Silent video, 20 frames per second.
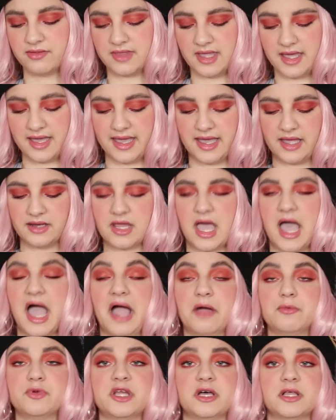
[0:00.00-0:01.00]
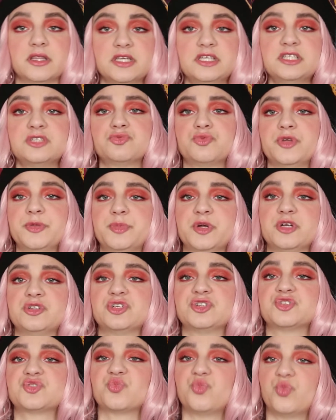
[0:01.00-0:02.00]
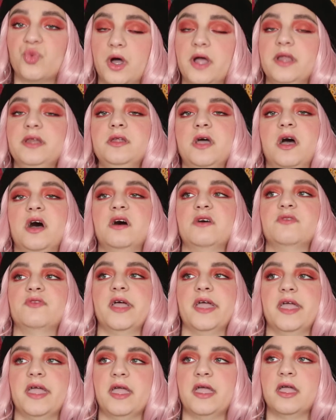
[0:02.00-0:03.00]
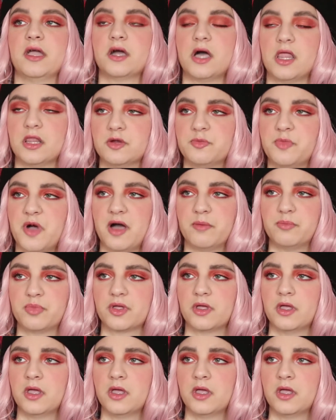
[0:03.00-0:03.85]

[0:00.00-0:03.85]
Then I would at least repurchase one of a ColourPop